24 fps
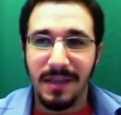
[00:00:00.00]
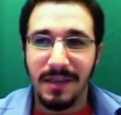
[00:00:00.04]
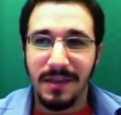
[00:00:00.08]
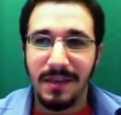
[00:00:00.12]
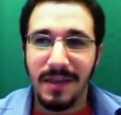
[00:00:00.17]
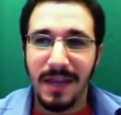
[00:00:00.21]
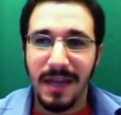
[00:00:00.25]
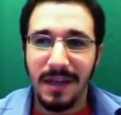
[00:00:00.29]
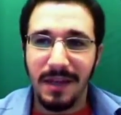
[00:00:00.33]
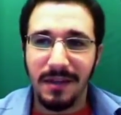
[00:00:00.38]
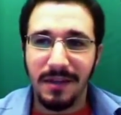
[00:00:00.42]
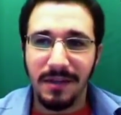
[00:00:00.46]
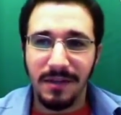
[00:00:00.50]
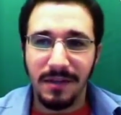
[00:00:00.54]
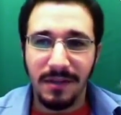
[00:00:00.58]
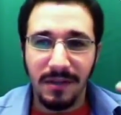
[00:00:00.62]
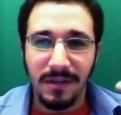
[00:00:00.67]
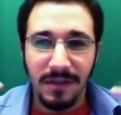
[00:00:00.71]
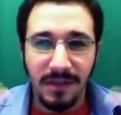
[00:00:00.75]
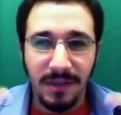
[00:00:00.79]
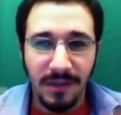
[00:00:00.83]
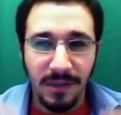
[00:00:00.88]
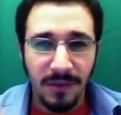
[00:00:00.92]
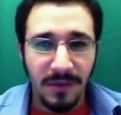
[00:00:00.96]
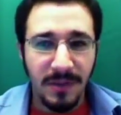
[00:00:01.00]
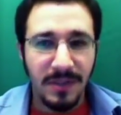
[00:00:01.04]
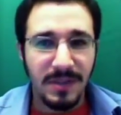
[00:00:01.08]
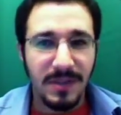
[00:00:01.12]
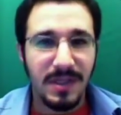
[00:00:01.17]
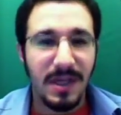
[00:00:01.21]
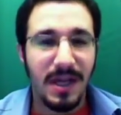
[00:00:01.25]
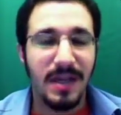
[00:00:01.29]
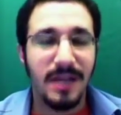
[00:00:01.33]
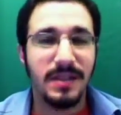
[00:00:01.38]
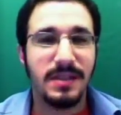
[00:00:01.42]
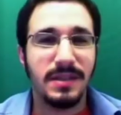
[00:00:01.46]
then
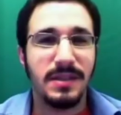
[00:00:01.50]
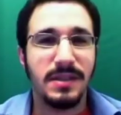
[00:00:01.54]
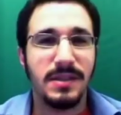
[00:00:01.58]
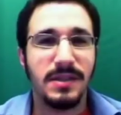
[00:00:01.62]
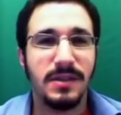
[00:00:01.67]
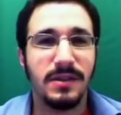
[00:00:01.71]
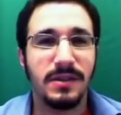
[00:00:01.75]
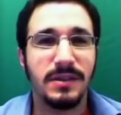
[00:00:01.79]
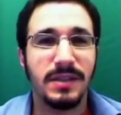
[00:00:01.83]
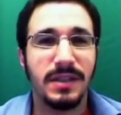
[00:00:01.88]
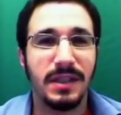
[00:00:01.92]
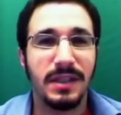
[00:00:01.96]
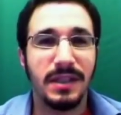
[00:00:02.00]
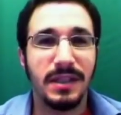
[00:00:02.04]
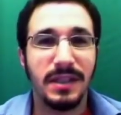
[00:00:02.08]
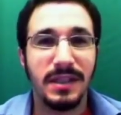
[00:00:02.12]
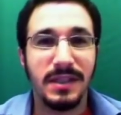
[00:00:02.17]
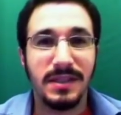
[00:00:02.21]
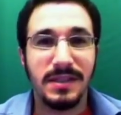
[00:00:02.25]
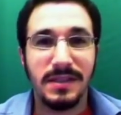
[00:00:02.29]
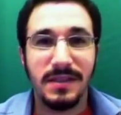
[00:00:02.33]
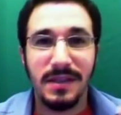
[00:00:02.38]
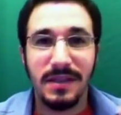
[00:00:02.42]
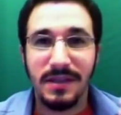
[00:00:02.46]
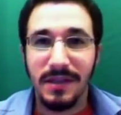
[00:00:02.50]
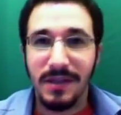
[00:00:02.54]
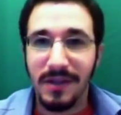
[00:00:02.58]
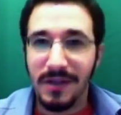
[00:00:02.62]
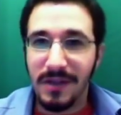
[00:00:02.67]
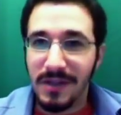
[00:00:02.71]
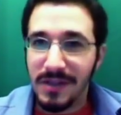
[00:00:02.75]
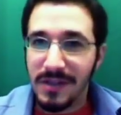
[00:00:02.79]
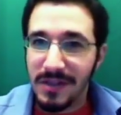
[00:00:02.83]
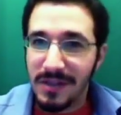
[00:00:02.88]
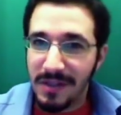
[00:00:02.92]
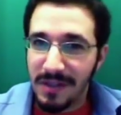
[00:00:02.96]
neuroscientists are telling us that
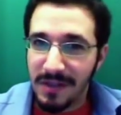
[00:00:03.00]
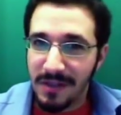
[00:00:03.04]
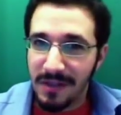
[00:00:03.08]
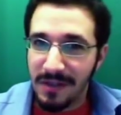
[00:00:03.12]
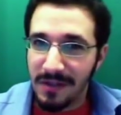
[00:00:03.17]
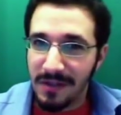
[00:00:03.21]
there's